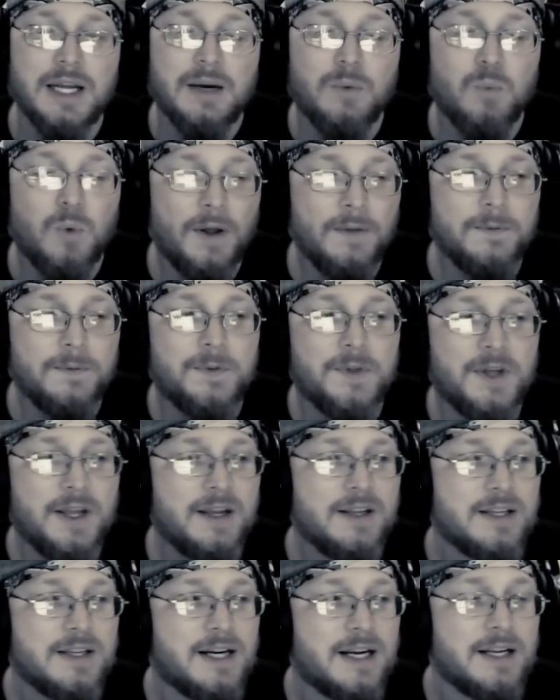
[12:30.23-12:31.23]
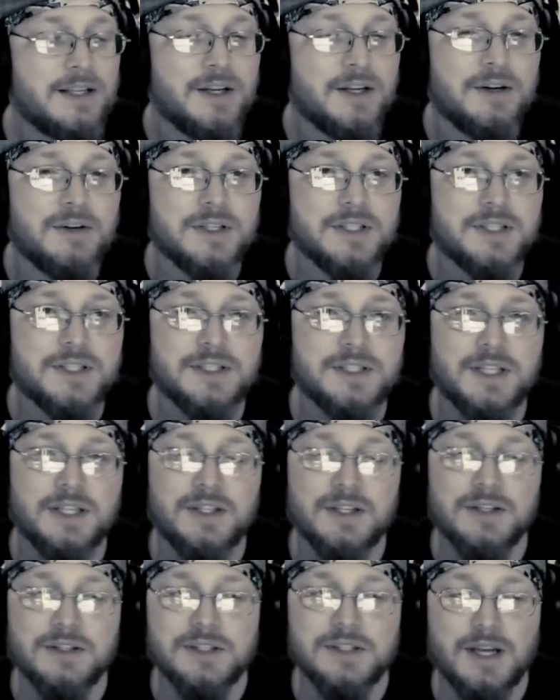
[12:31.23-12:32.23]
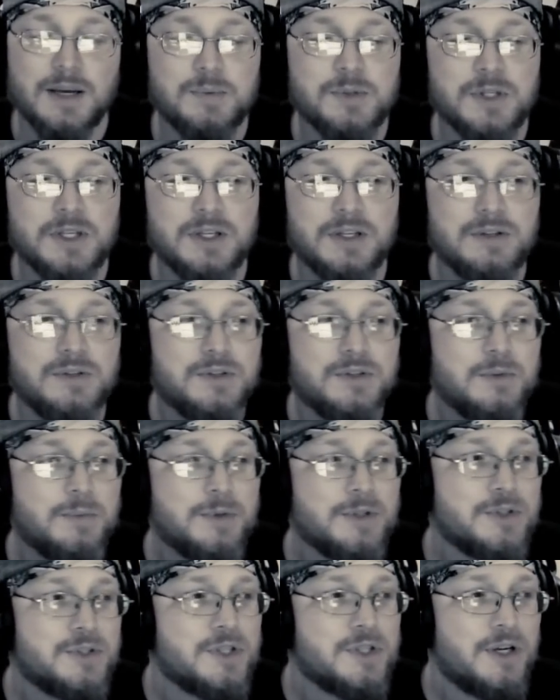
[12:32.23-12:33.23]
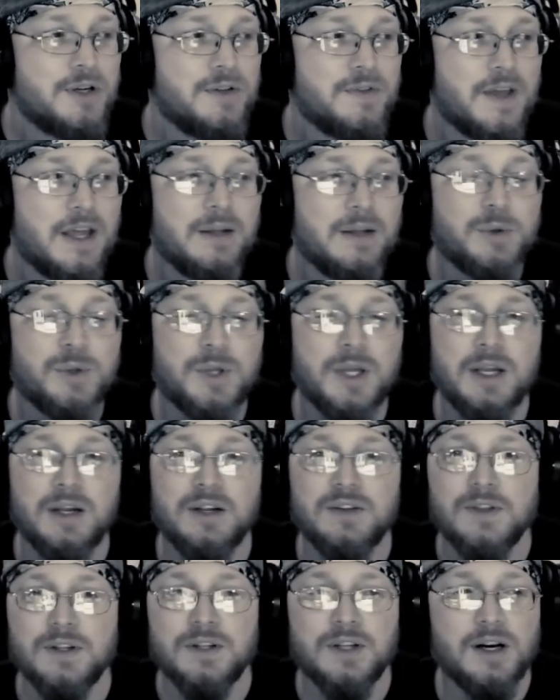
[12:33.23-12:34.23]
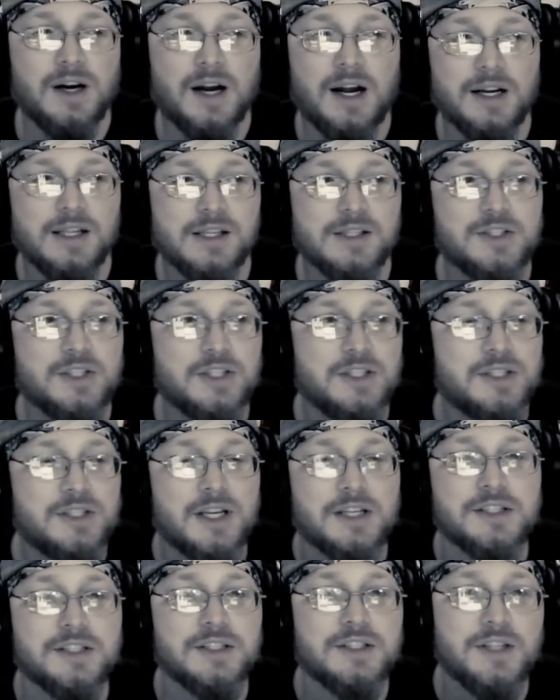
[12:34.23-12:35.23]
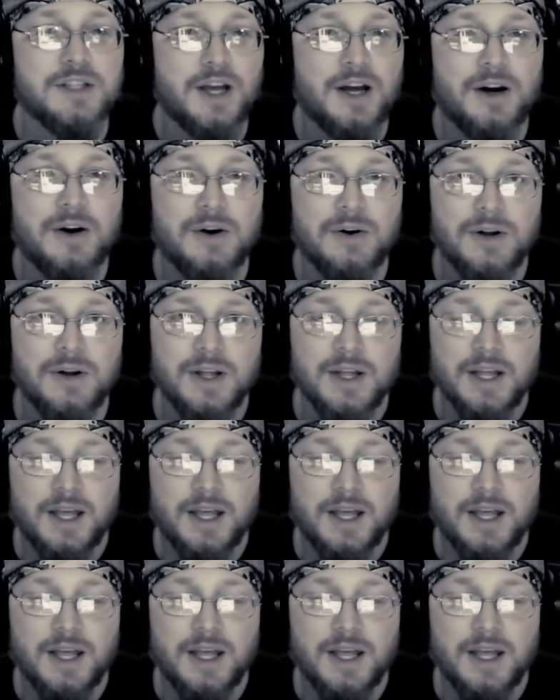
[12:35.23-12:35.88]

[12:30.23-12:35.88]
One thing that I notice is that those types of YouTubers, they think that their audience just doesn't know.